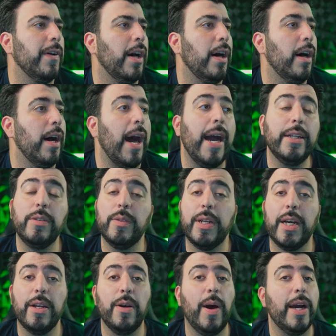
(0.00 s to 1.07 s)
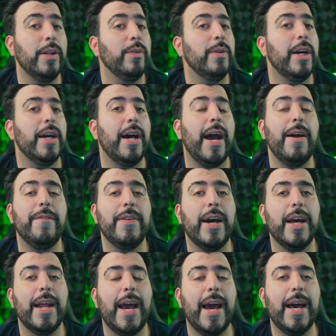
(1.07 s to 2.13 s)
Uh, I do not know. I do not. I have
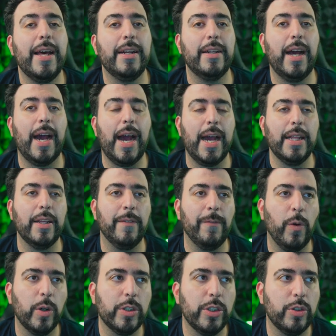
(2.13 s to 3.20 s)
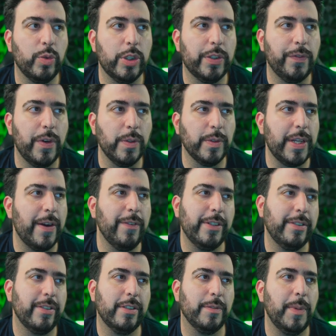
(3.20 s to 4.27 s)
not had. I, I unfortunately switch phones every
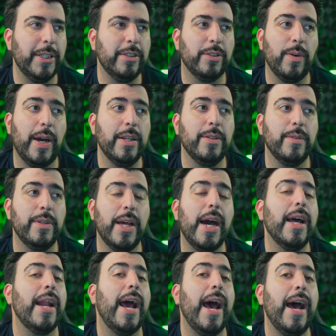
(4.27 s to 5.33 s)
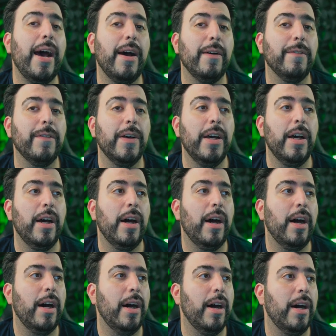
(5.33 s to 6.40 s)
six months, so I do not have
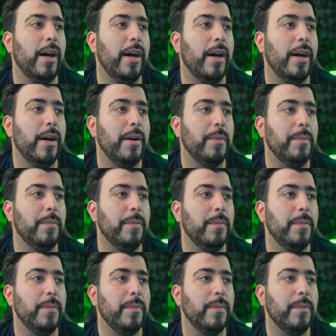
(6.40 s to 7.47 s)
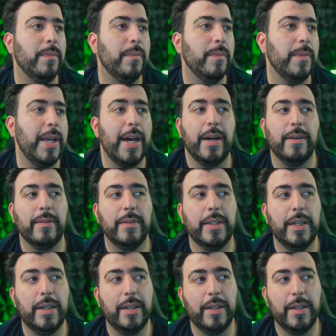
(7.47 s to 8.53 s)
um, yeah,
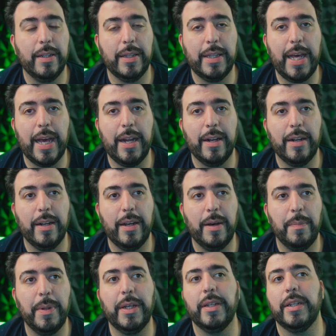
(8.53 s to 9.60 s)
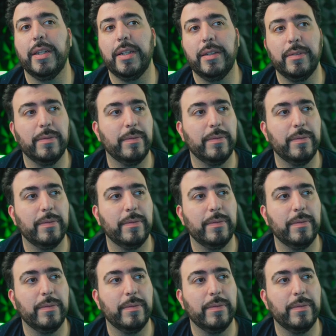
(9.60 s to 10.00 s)
the that ability.